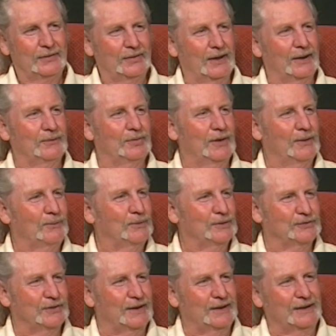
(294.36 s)
that
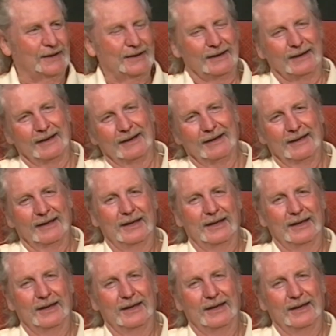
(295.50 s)
was